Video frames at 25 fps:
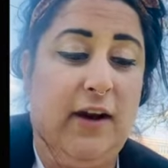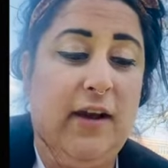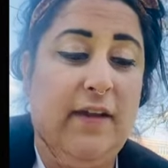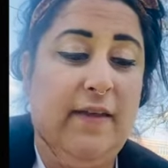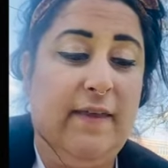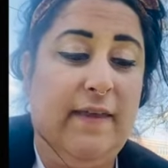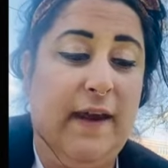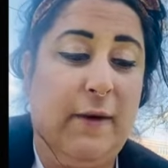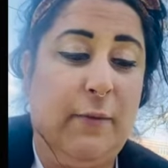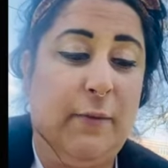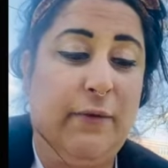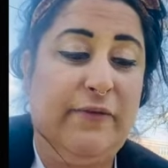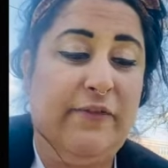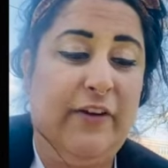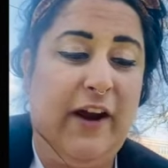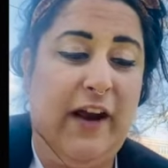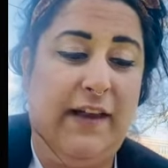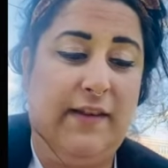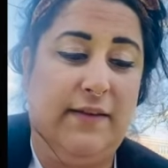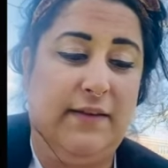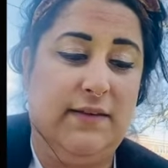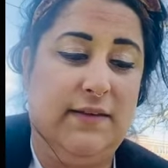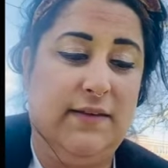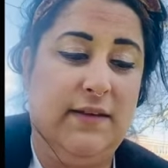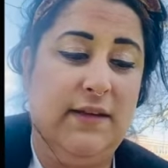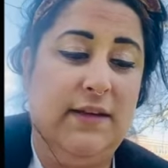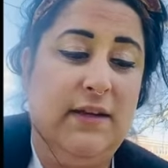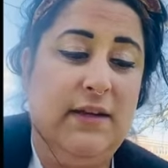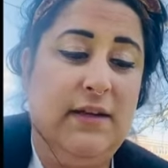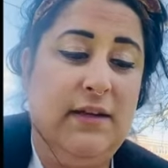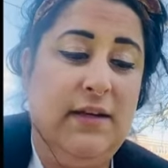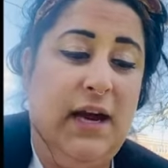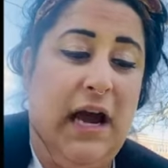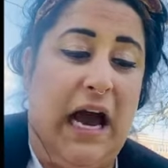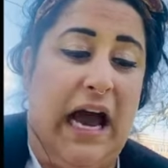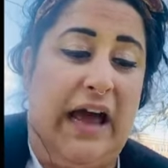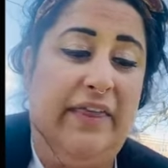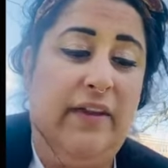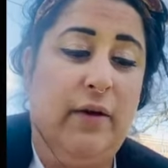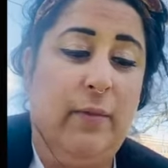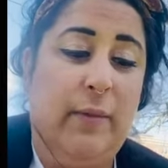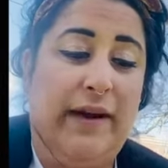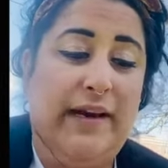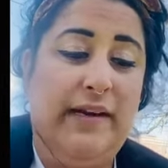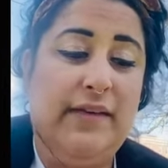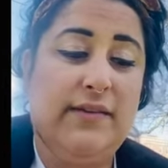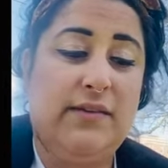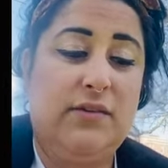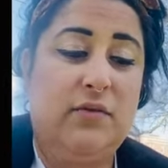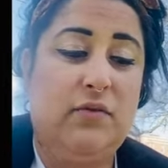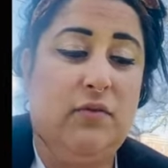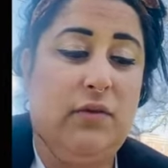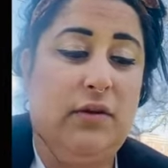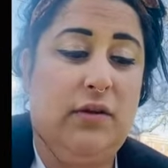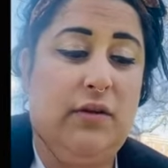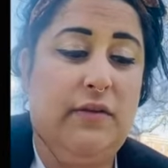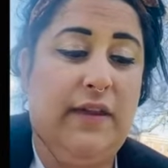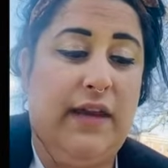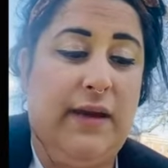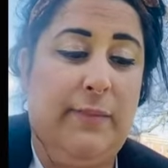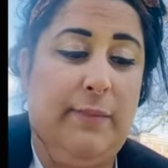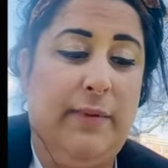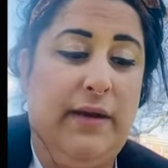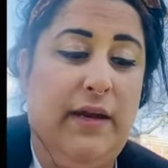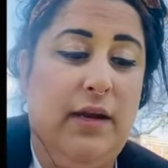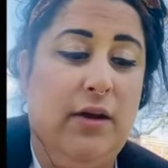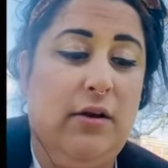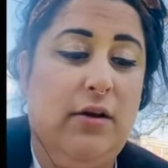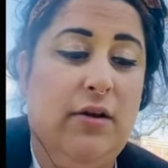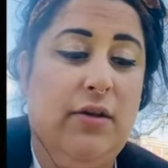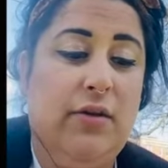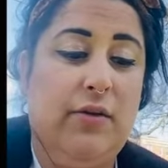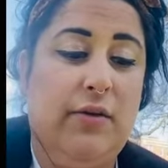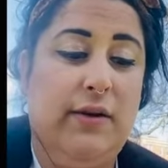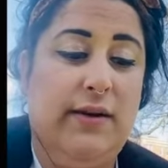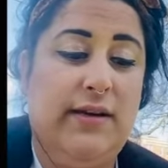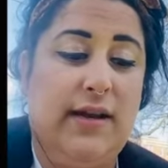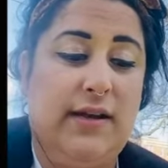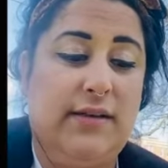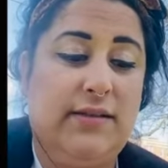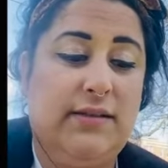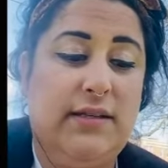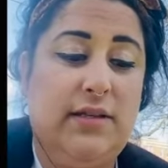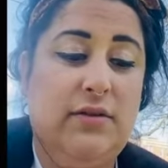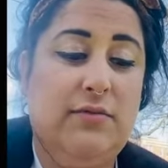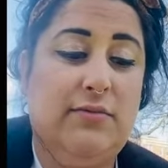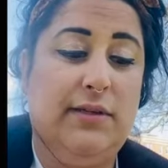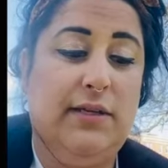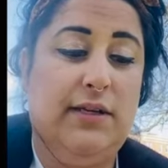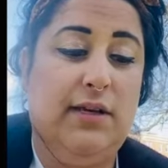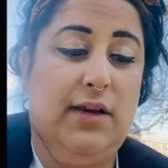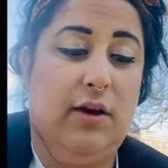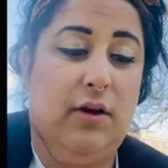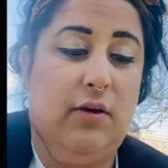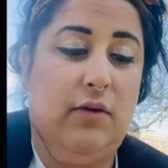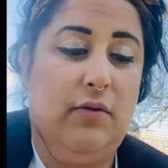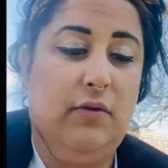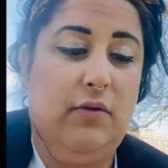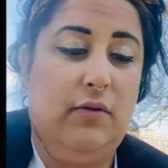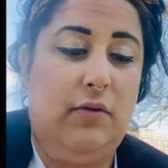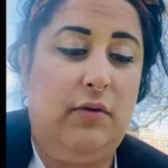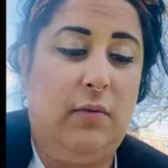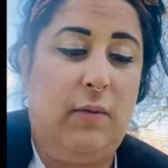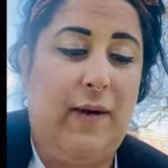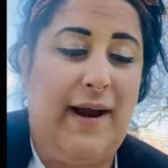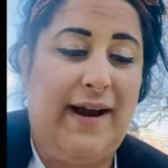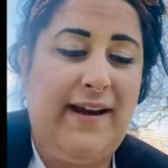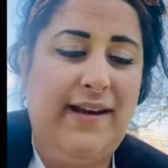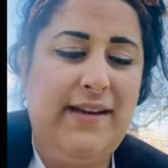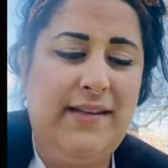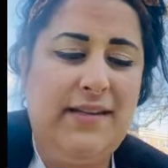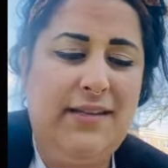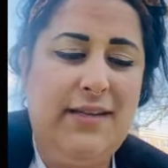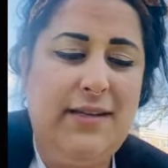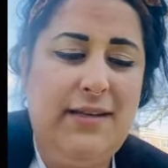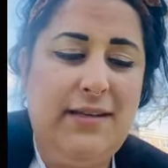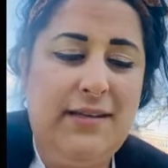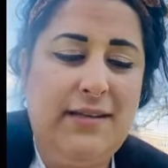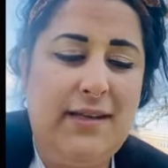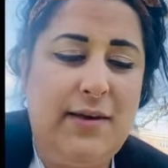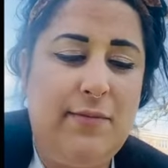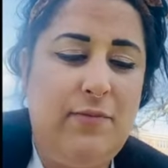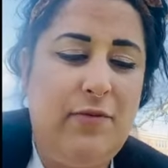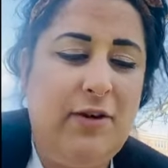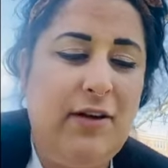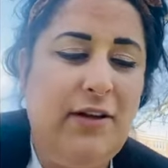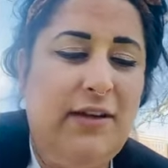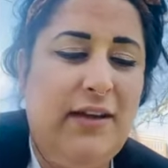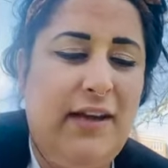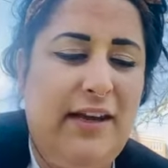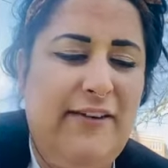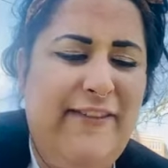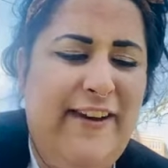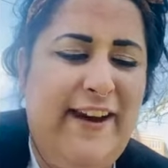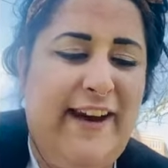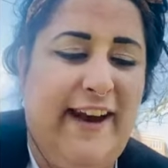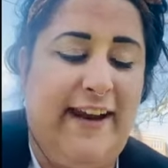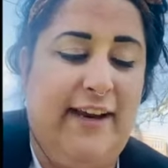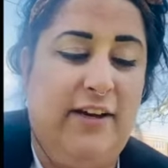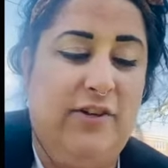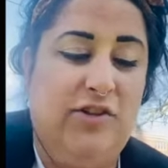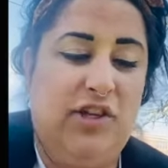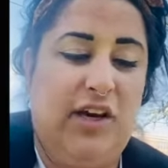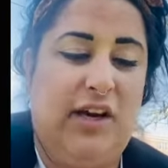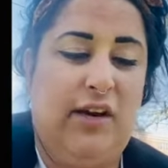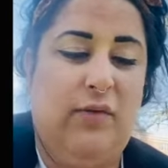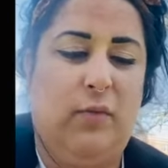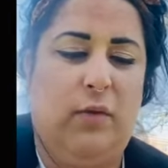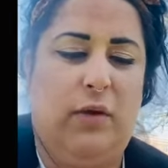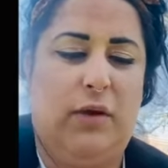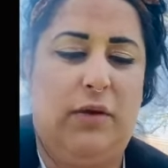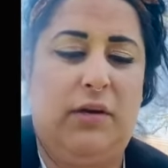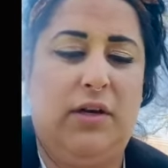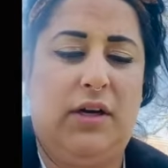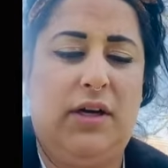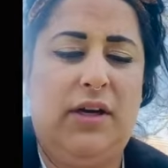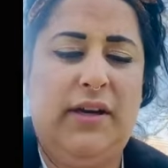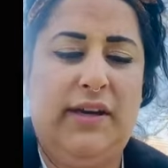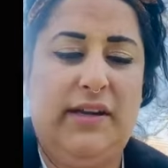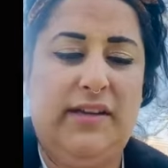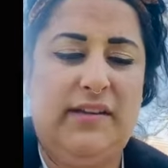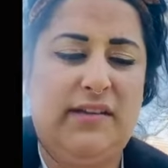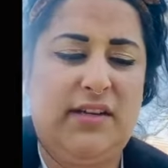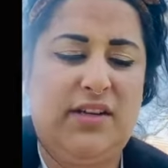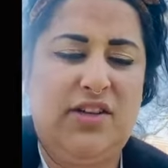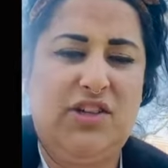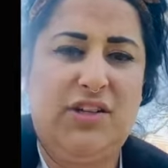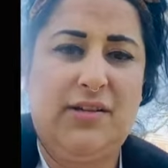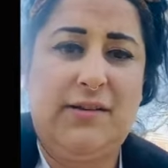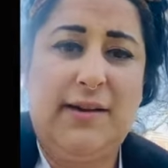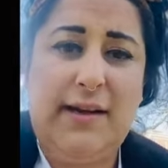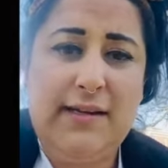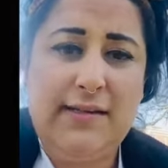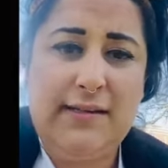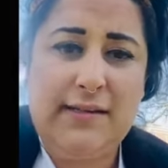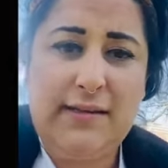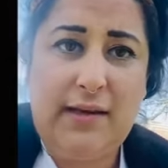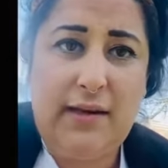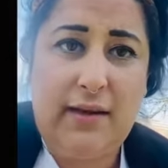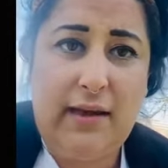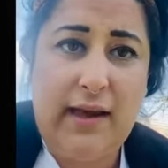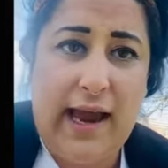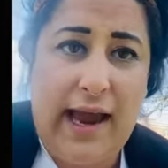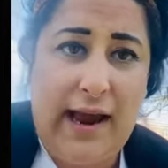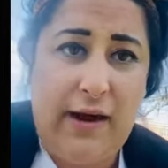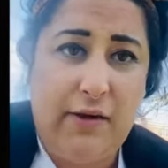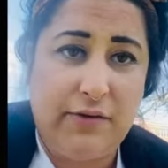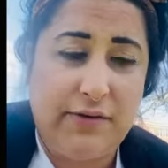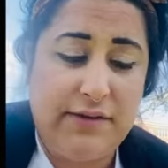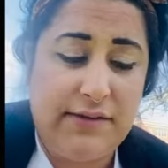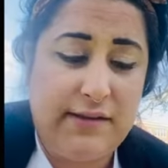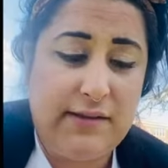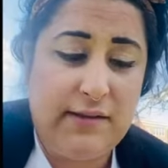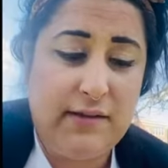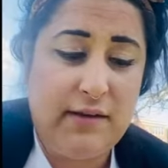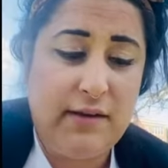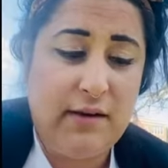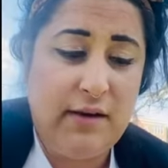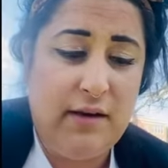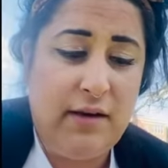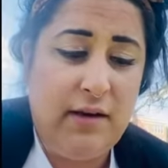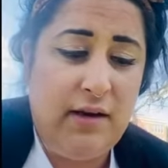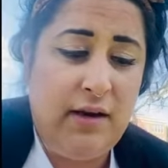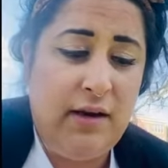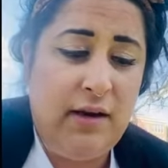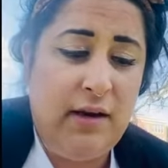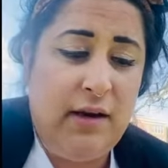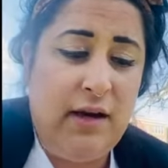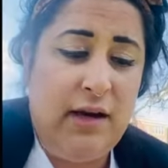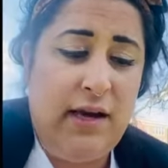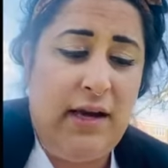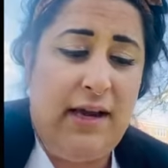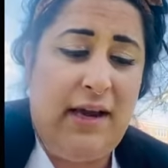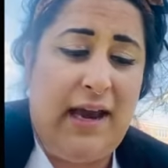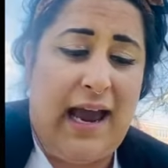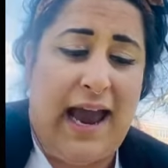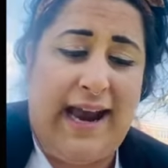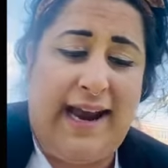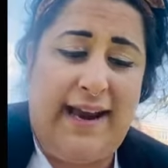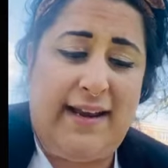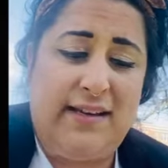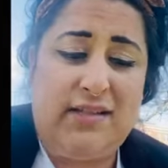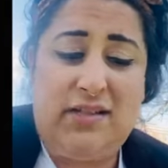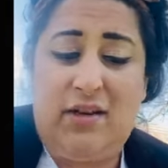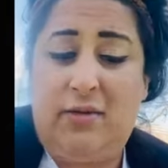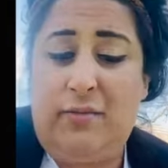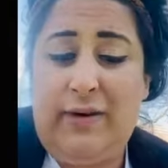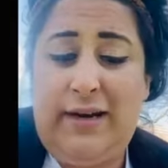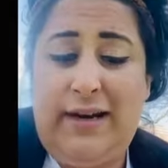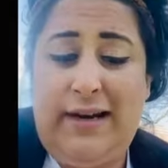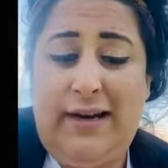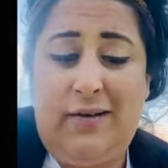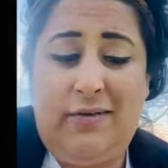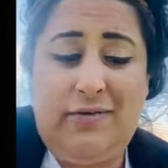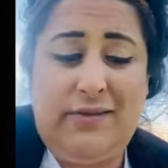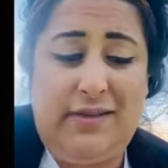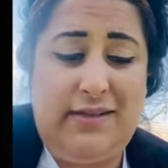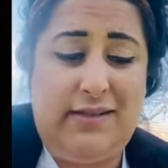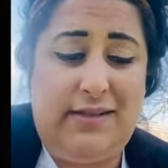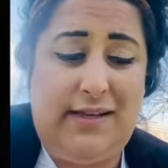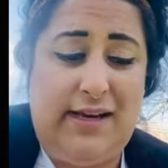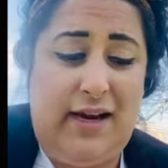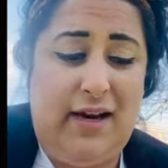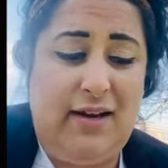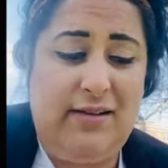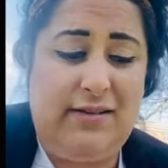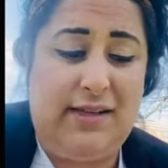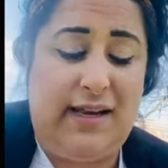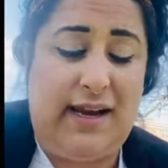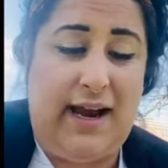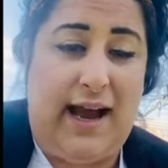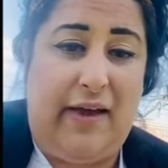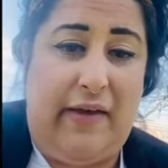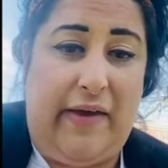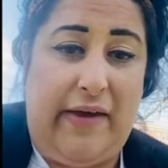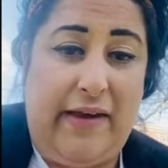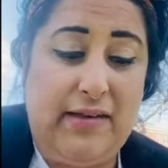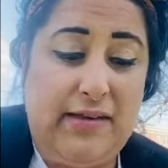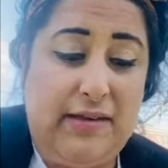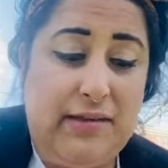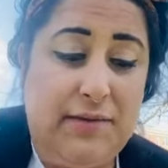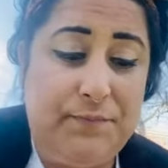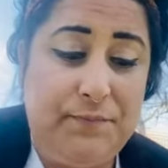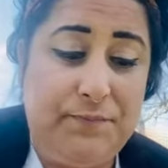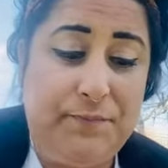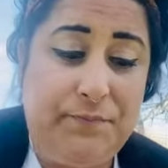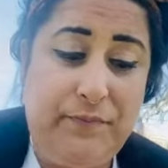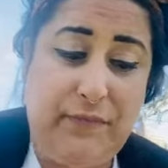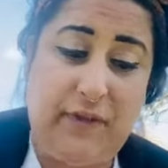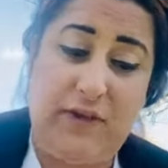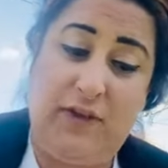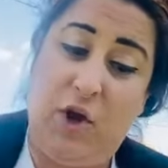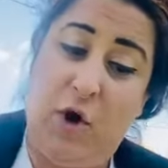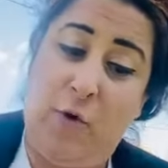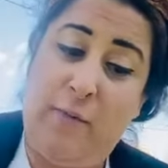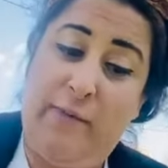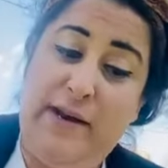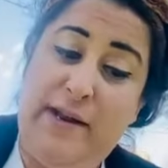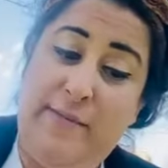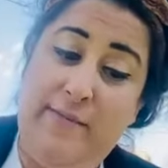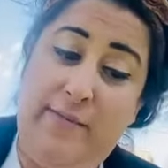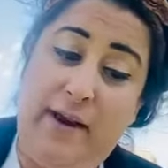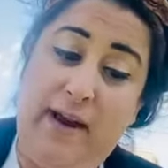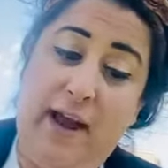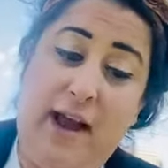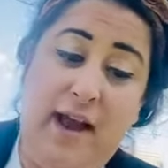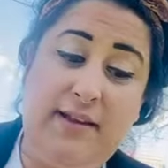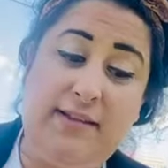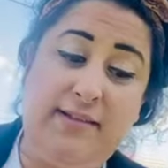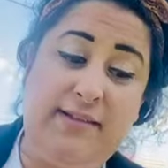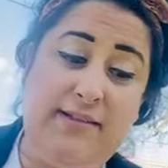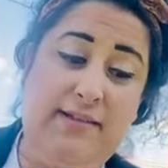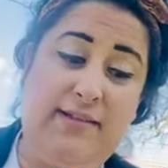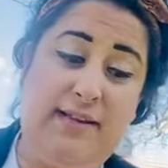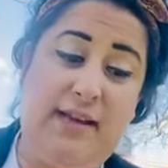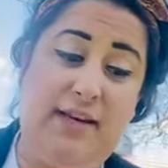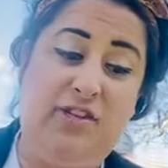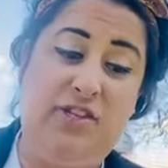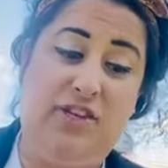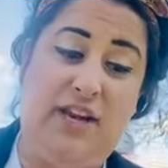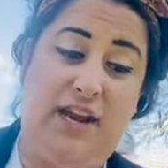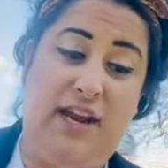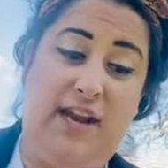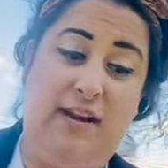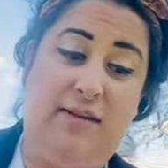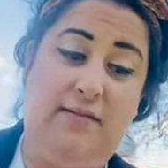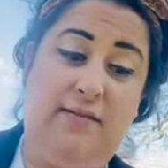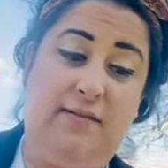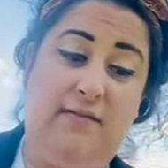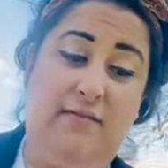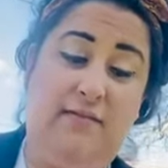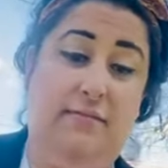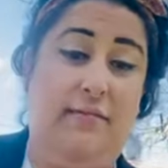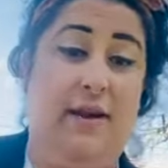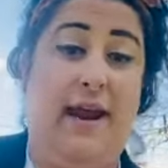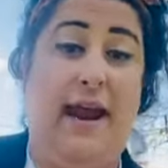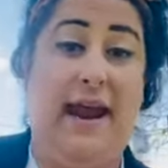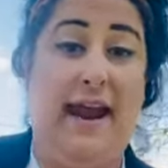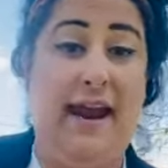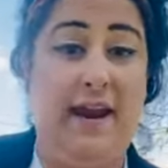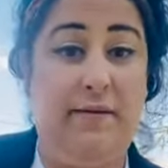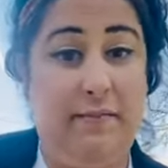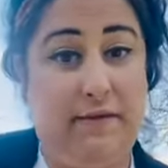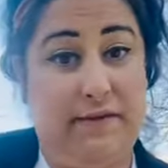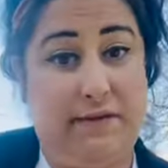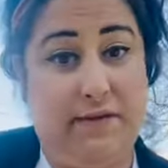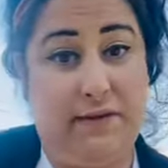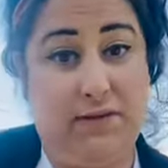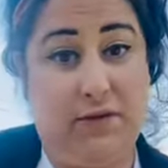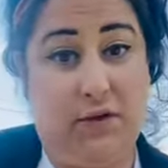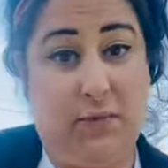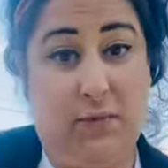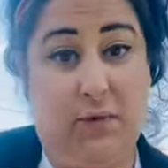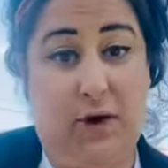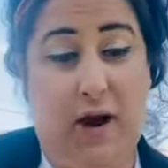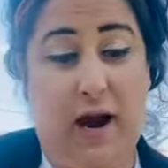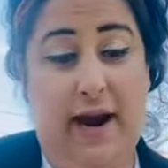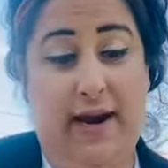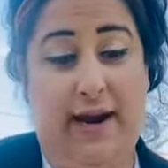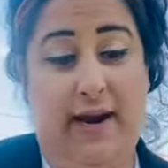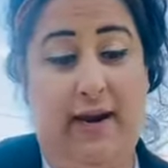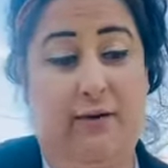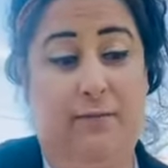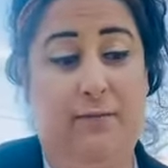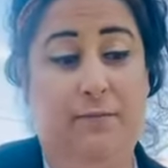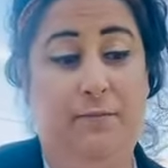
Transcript: They were friends. On their way to school, they peered through a dusty window. Why doesn't someone live in it? Jane wondered. It's such a nice little house. I guess nobody knows it's here, said Alice. Nobody but us, said Jane, and Mrs. O'Brien.